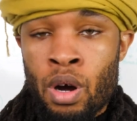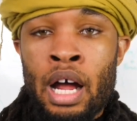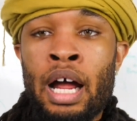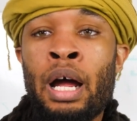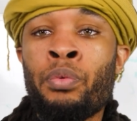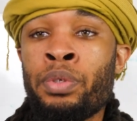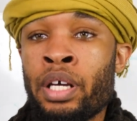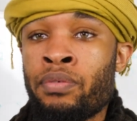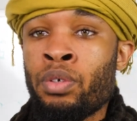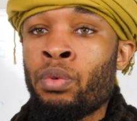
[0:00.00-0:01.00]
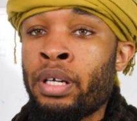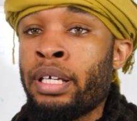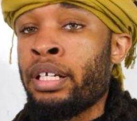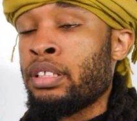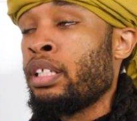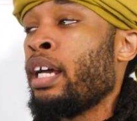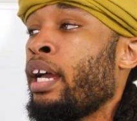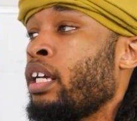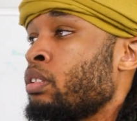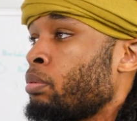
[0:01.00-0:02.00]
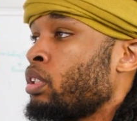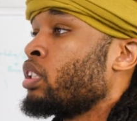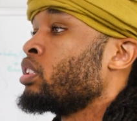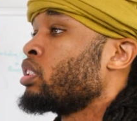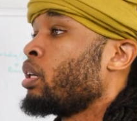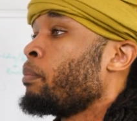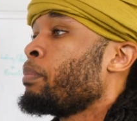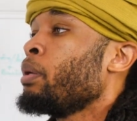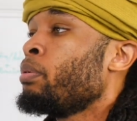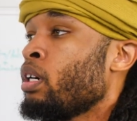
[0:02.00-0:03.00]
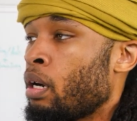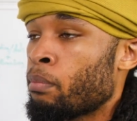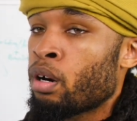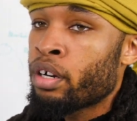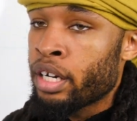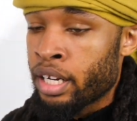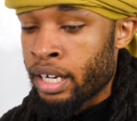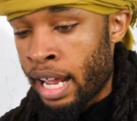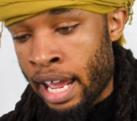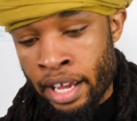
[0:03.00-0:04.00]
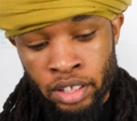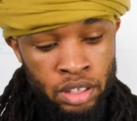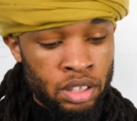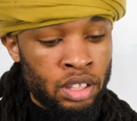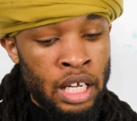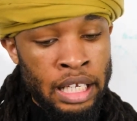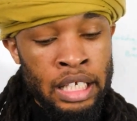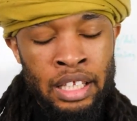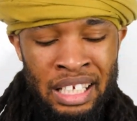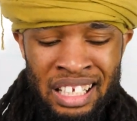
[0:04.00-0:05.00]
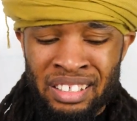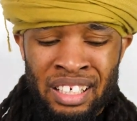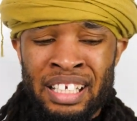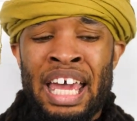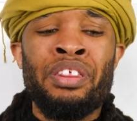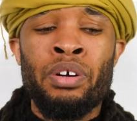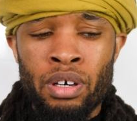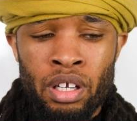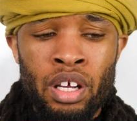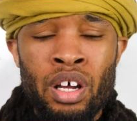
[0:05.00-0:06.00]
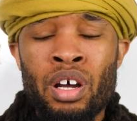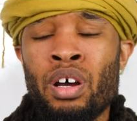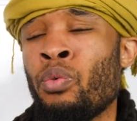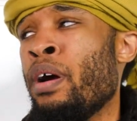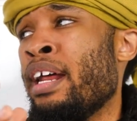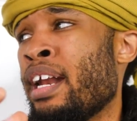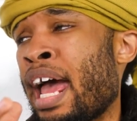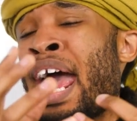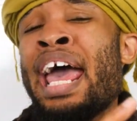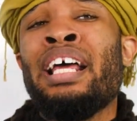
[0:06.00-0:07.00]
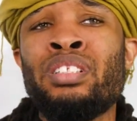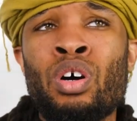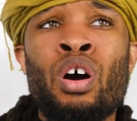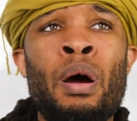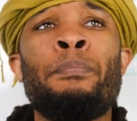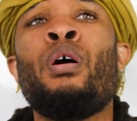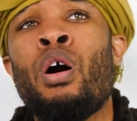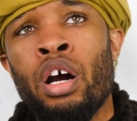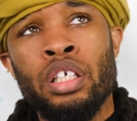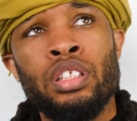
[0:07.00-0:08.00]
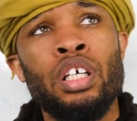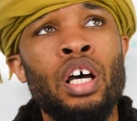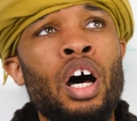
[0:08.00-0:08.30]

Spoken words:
why I definitely want to get into that is because people got marketing and ads, like they think they're together when ads are a part